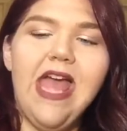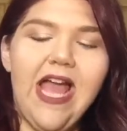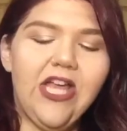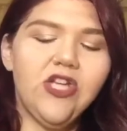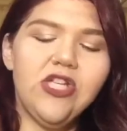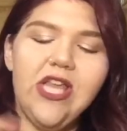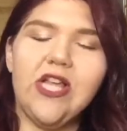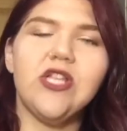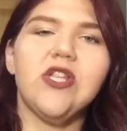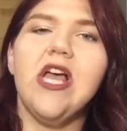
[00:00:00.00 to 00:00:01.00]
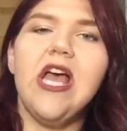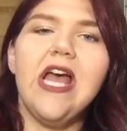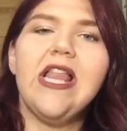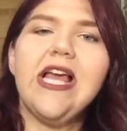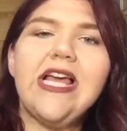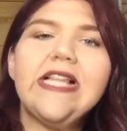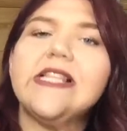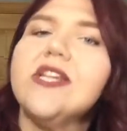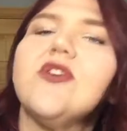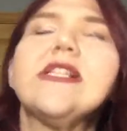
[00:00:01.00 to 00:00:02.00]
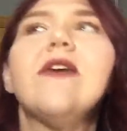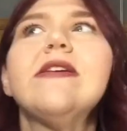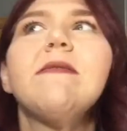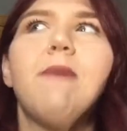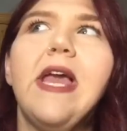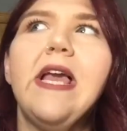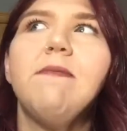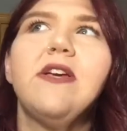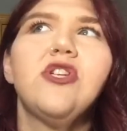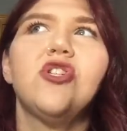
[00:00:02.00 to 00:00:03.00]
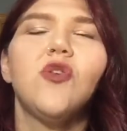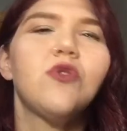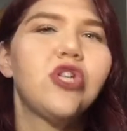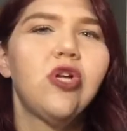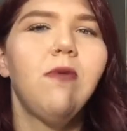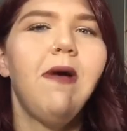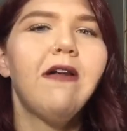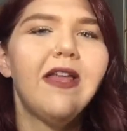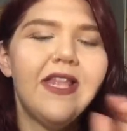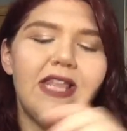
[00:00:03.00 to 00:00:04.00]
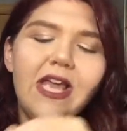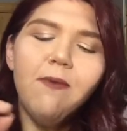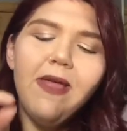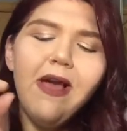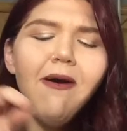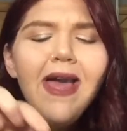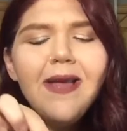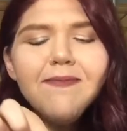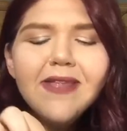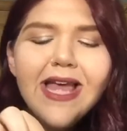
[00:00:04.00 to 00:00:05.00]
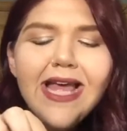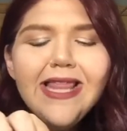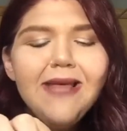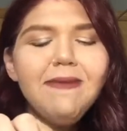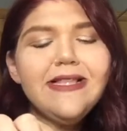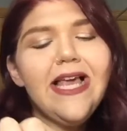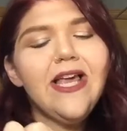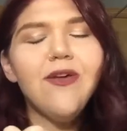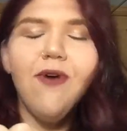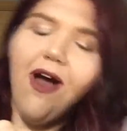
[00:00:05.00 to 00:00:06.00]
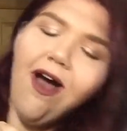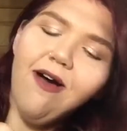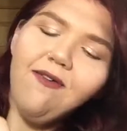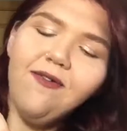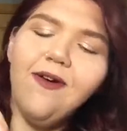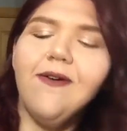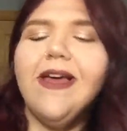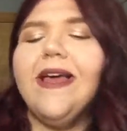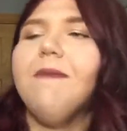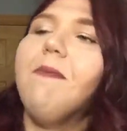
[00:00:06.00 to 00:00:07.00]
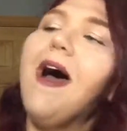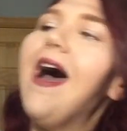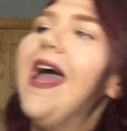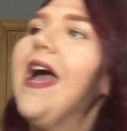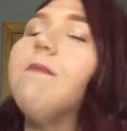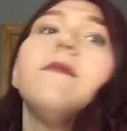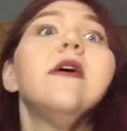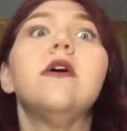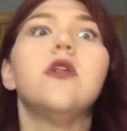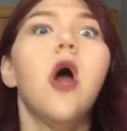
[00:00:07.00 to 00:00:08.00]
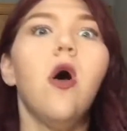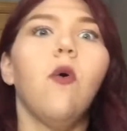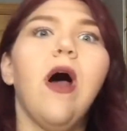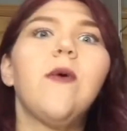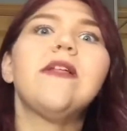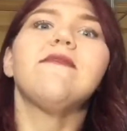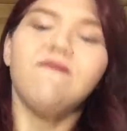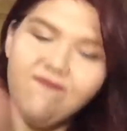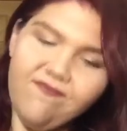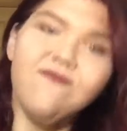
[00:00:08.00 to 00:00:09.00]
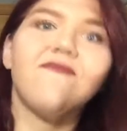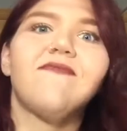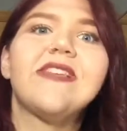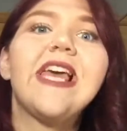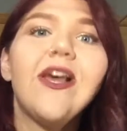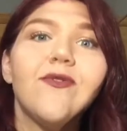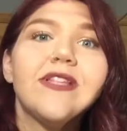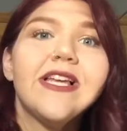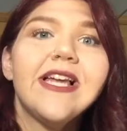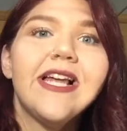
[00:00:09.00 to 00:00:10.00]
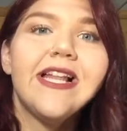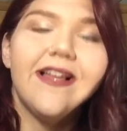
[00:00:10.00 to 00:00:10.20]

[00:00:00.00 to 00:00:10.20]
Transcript: and he's just like like he's you can tell he's in pain, but he's just so chill about it. And then, like, he'll be like, okay, let me take you off. Okay, bye. I'm, no, I would have killed it.